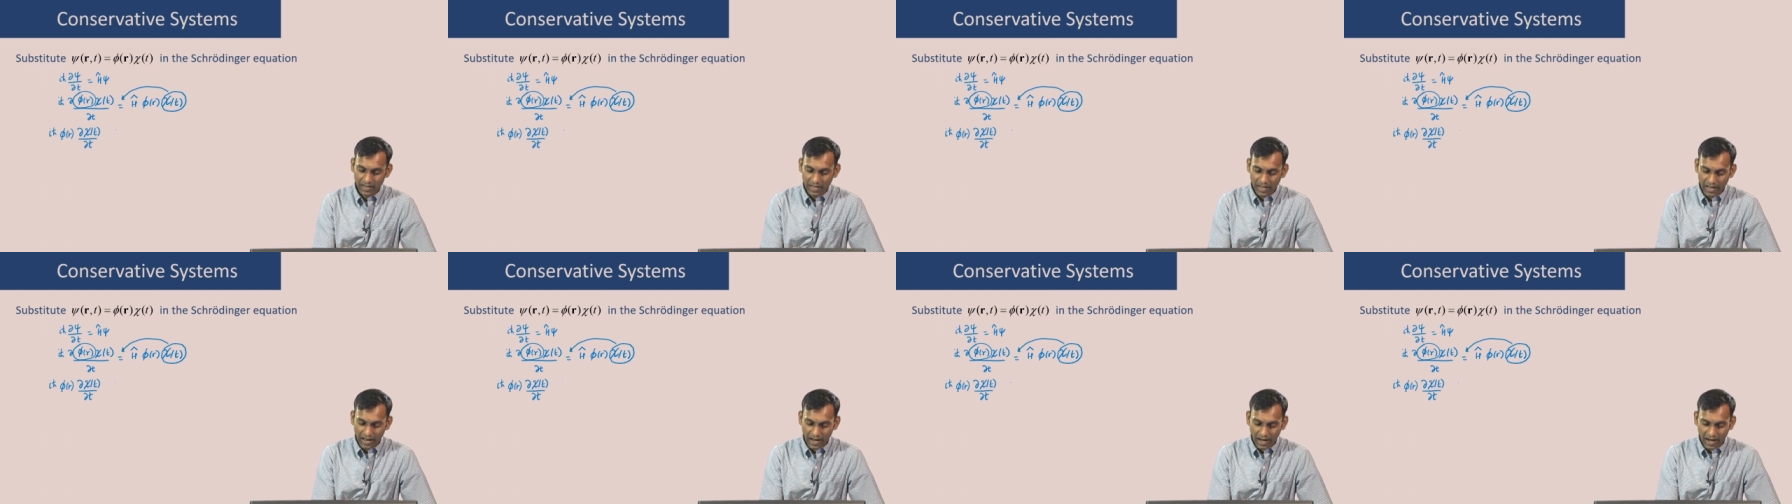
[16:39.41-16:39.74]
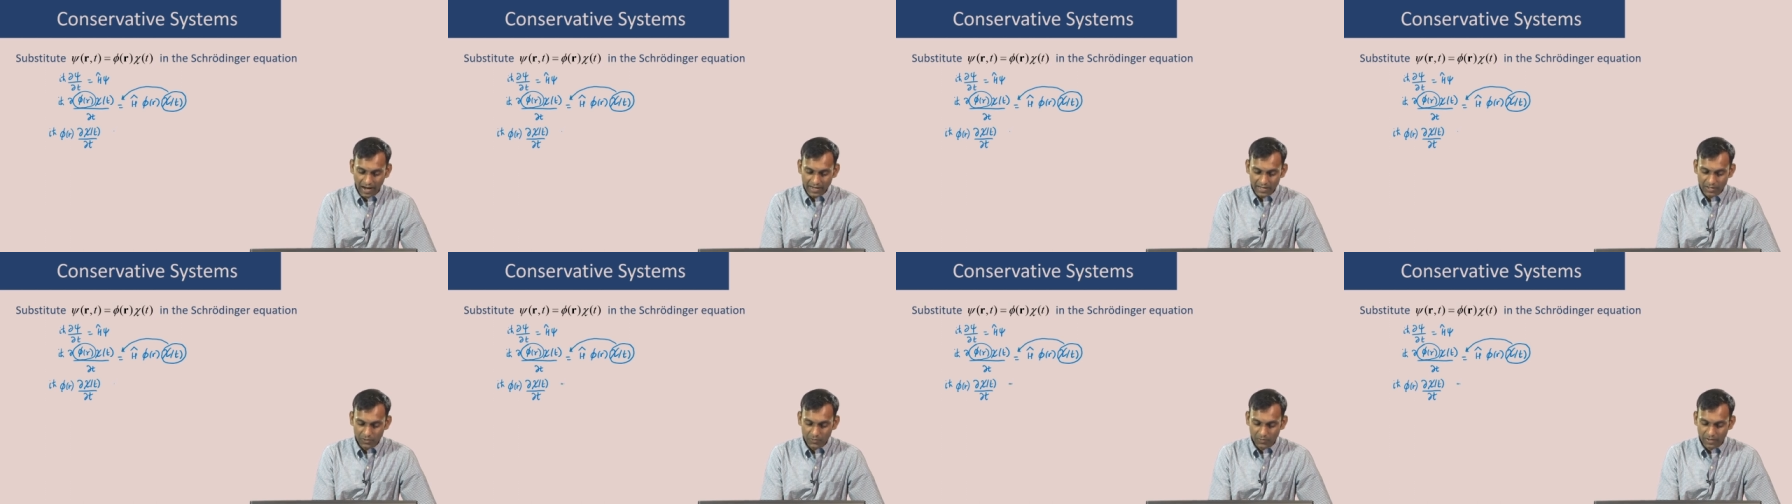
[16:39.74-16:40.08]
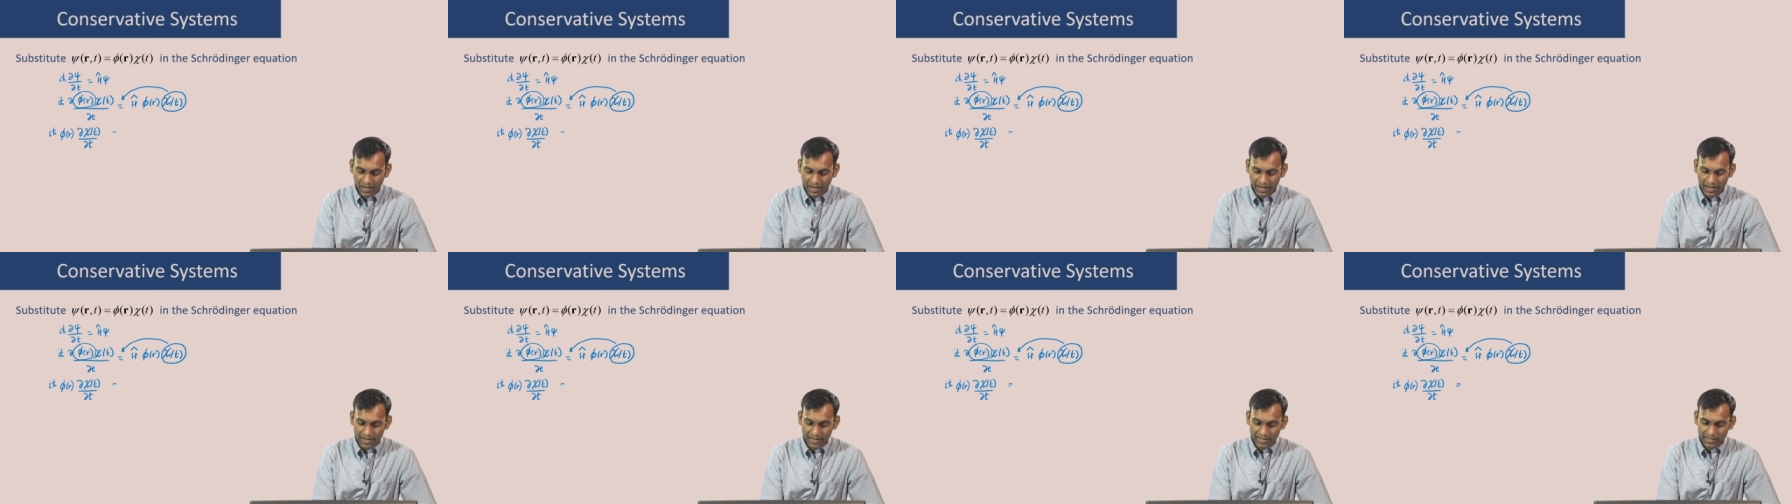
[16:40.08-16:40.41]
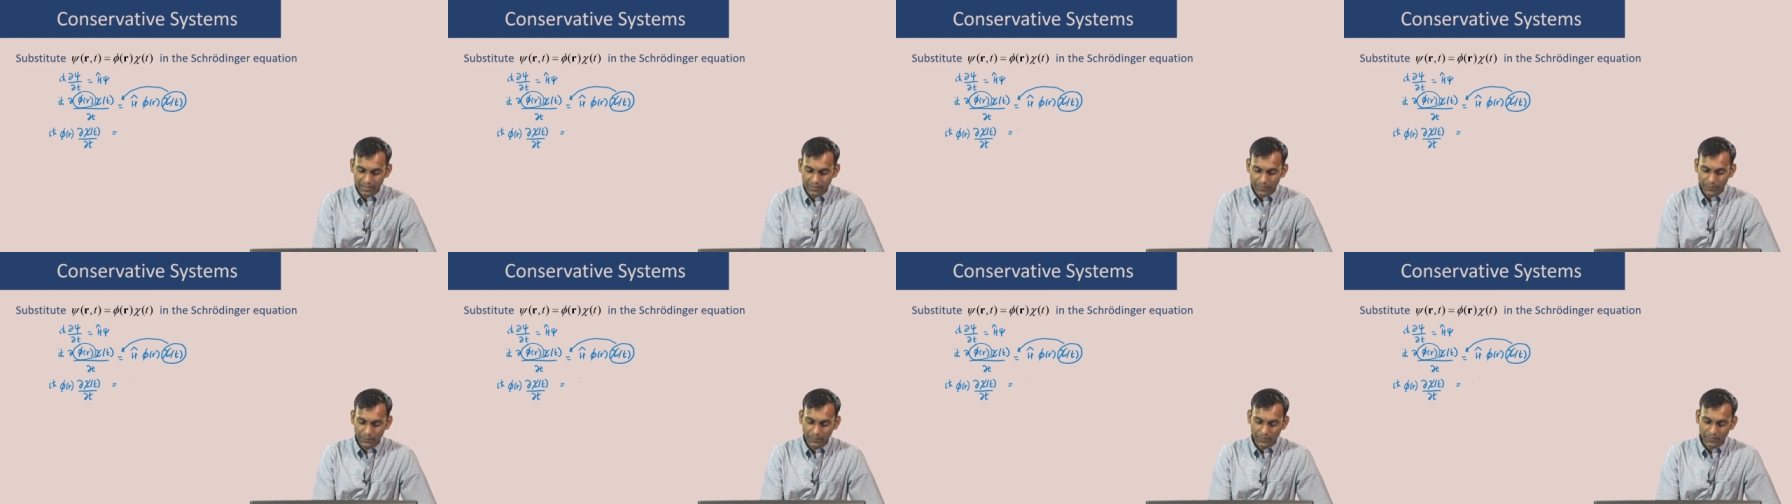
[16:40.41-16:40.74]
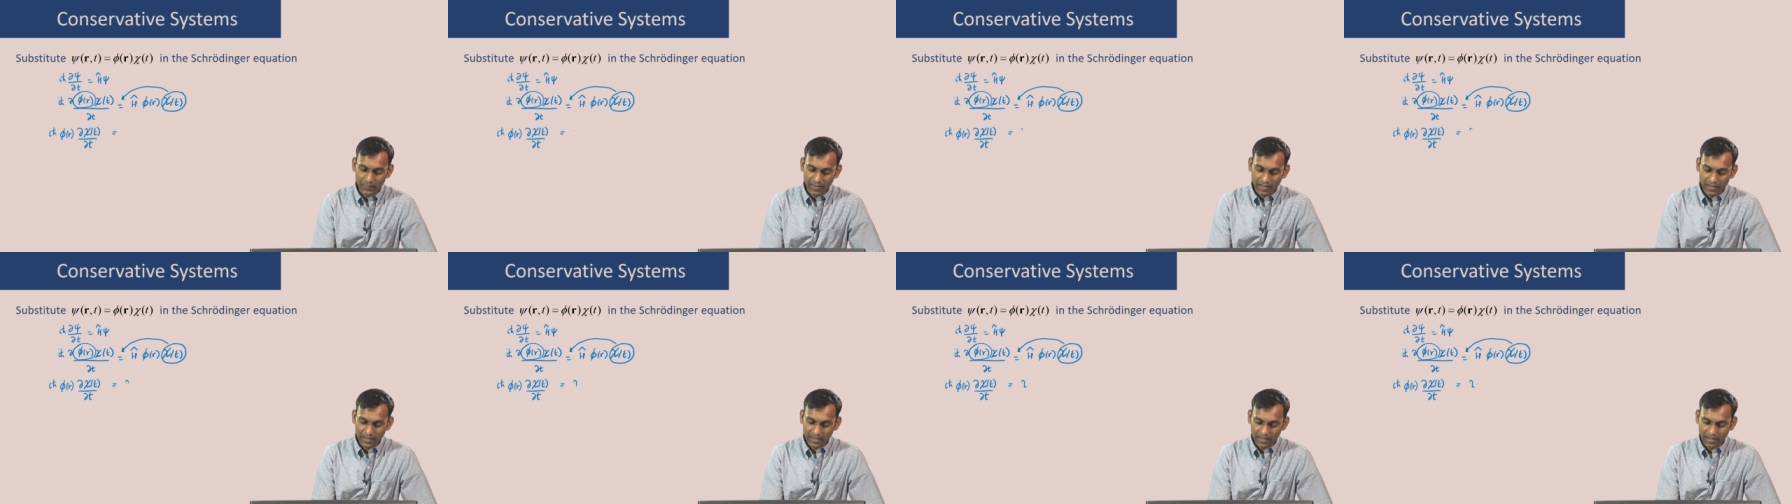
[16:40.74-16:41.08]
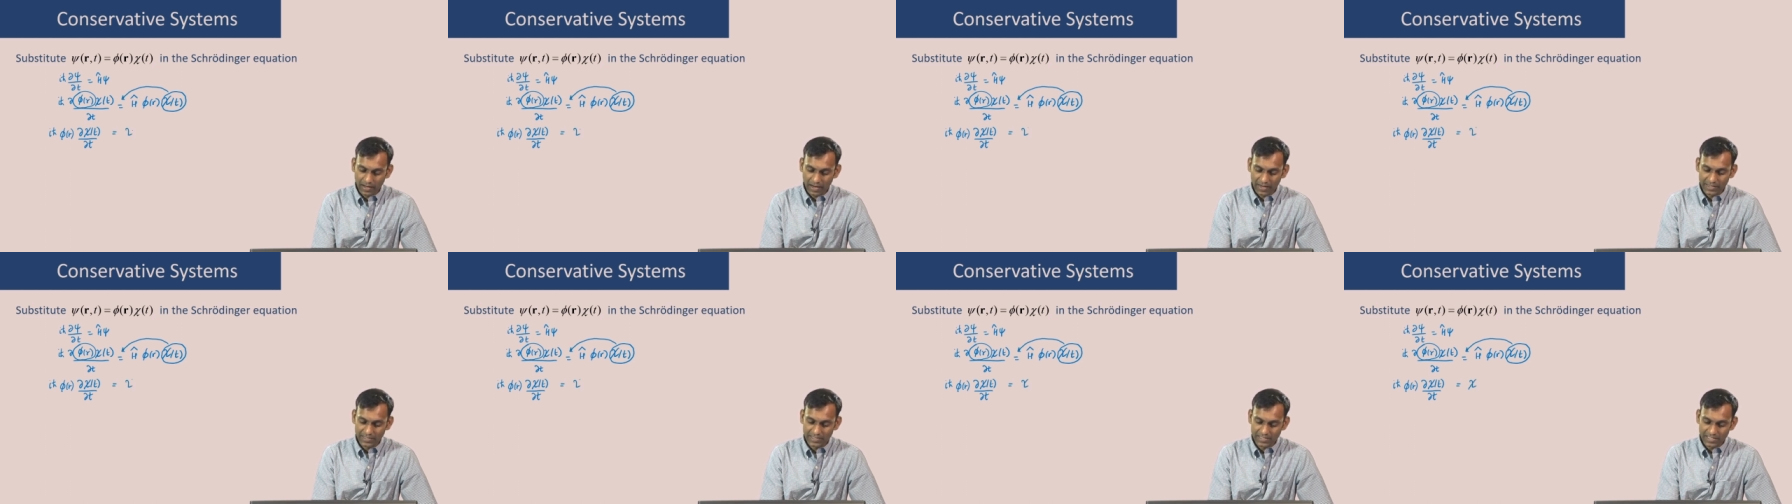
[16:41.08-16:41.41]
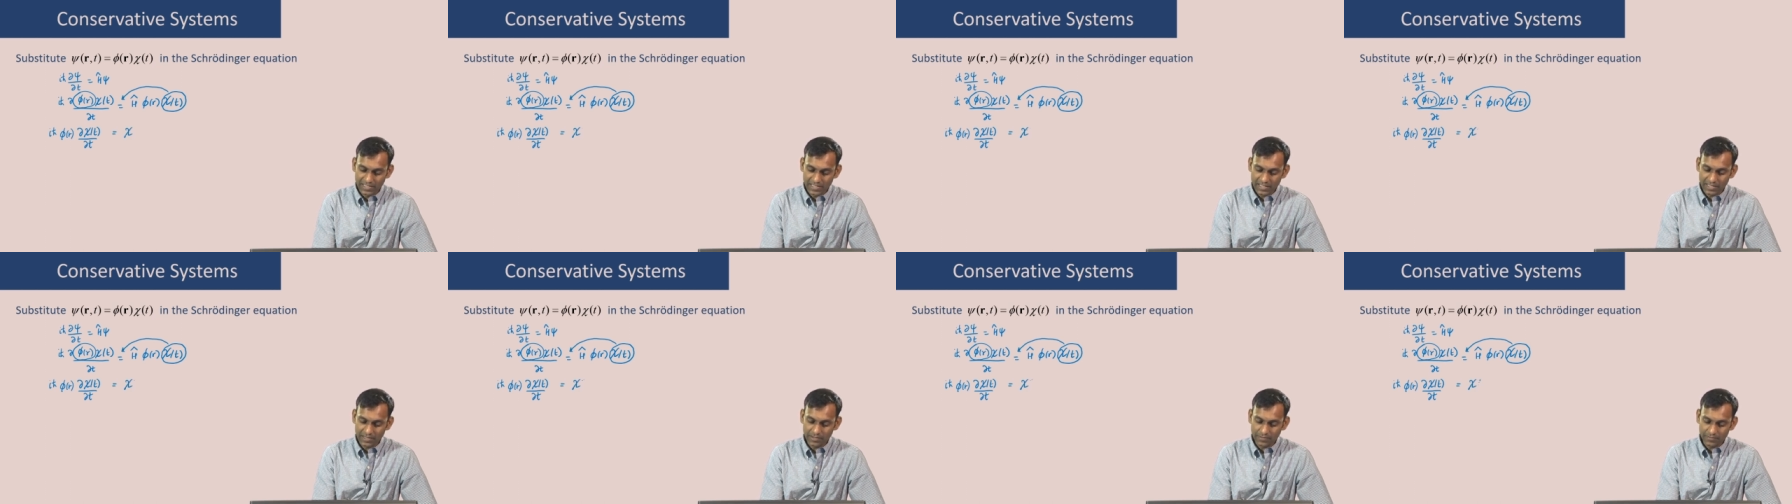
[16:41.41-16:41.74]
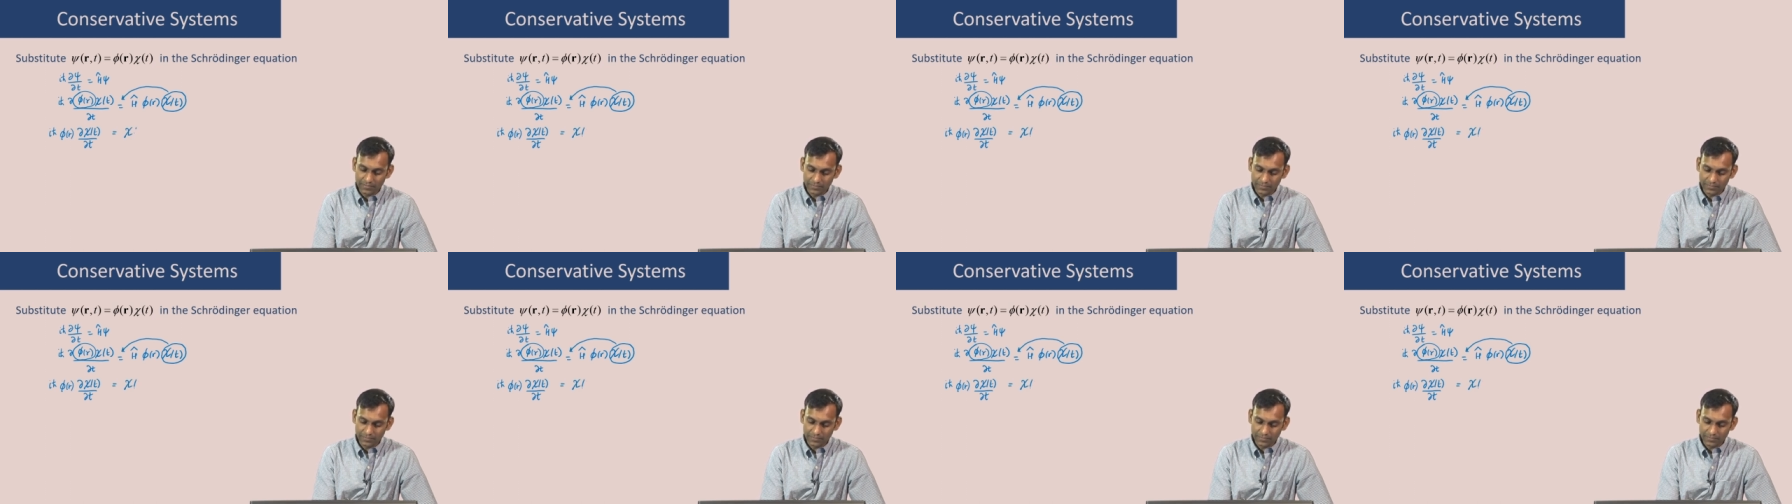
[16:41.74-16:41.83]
and you get chi t